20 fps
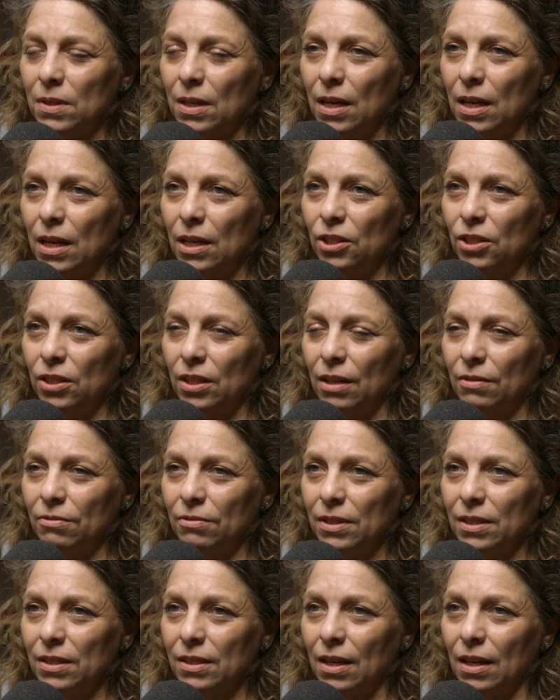each and
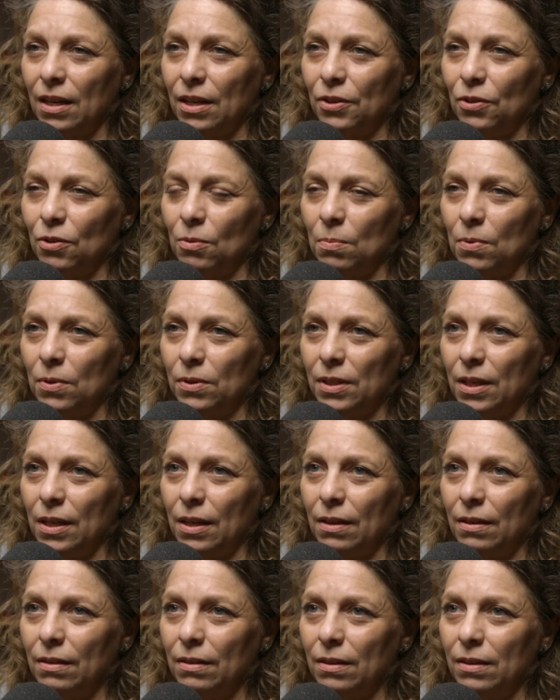every cell in your
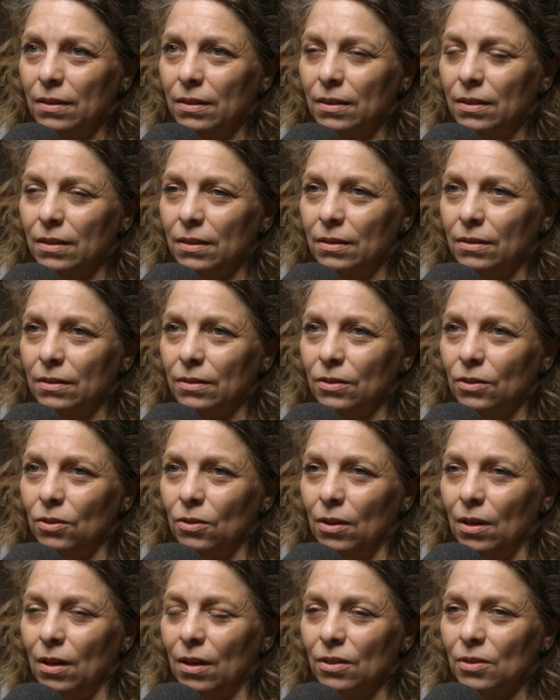body until your
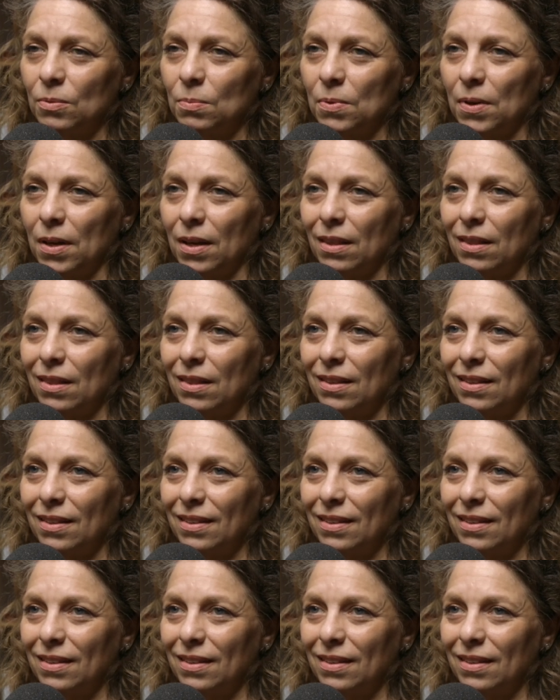last breath.